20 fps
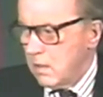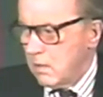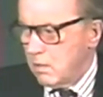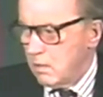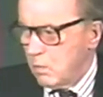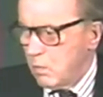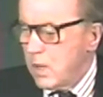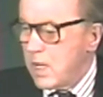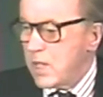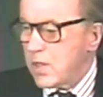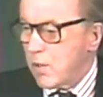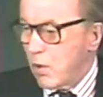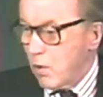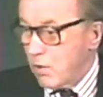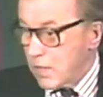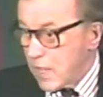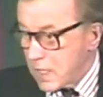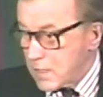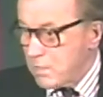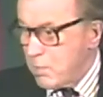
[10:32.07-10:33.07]
we
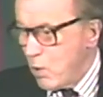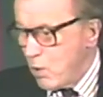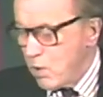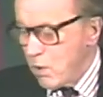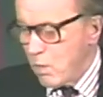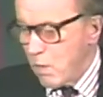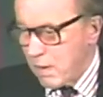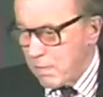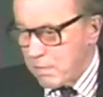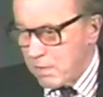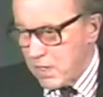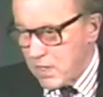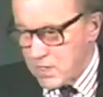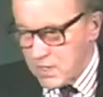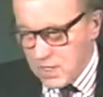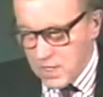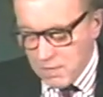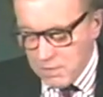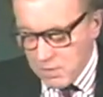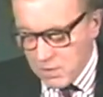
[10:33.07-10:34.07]
thought, that's more than one
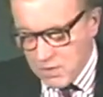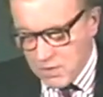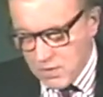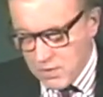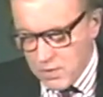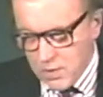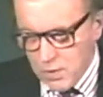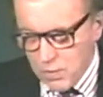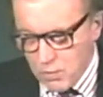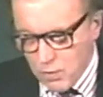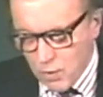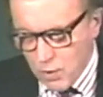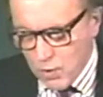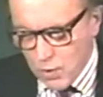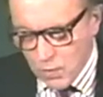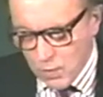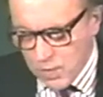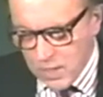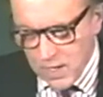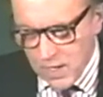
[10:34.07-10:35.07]
person. I'm not doing the
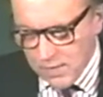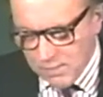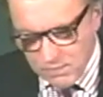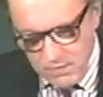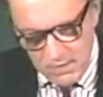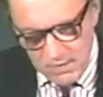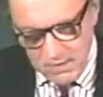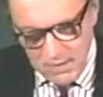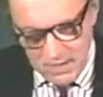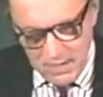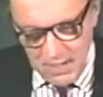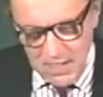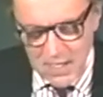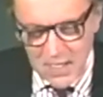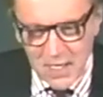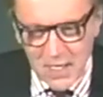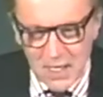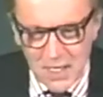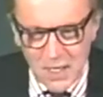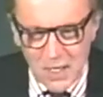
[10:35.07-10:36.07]
royal we, I've
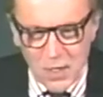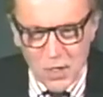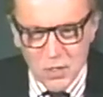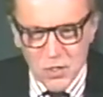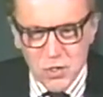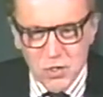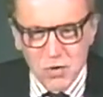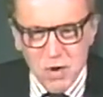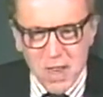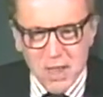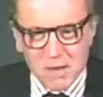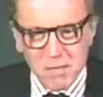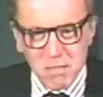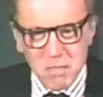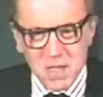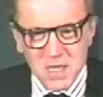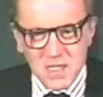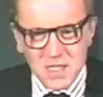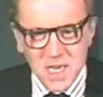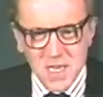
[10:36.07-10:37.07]
lost track of
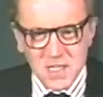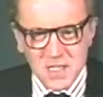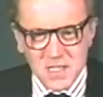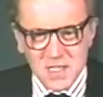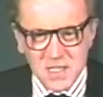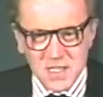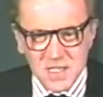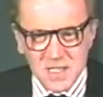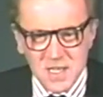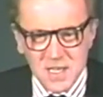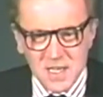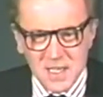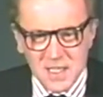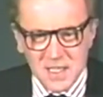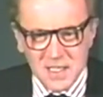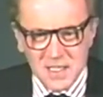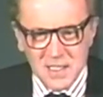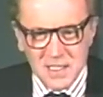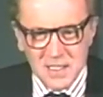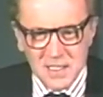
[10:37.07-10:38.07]
my senses here.
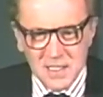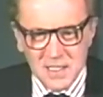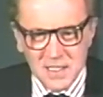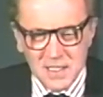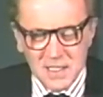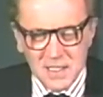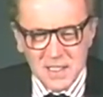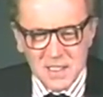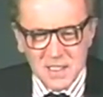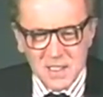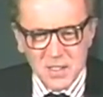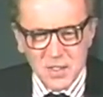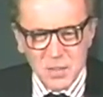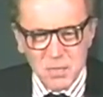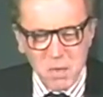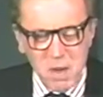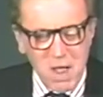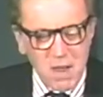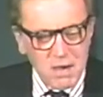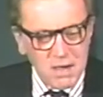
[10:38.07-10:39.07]
Because
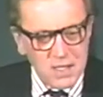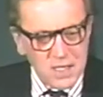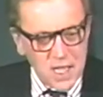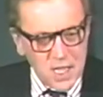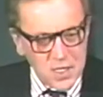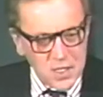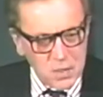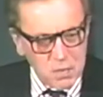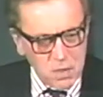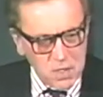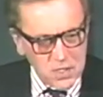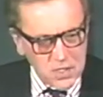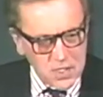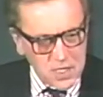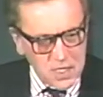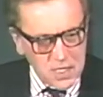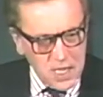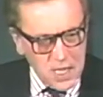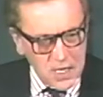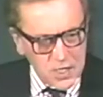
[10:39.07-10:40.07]
Margaret Thatcher once
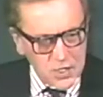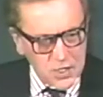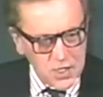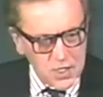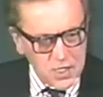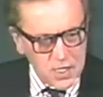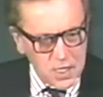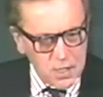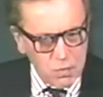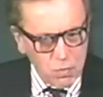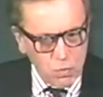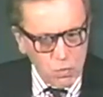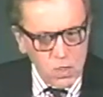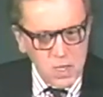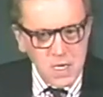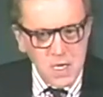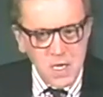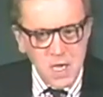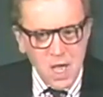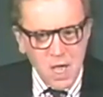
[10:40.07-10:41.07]
did that, she said,
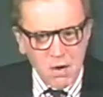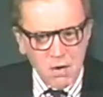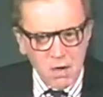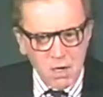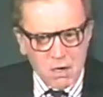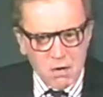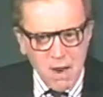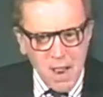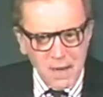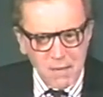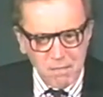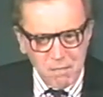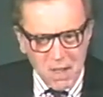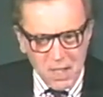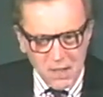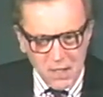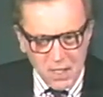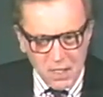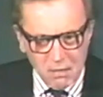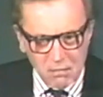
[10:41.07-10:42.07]
we are a
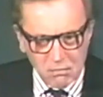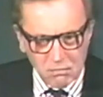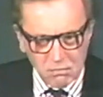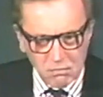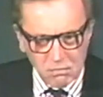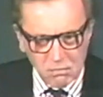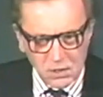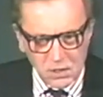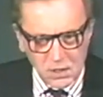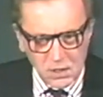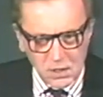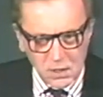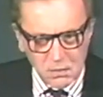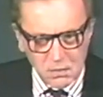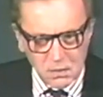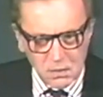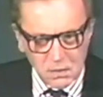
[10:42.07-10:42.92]
grandmother, she said.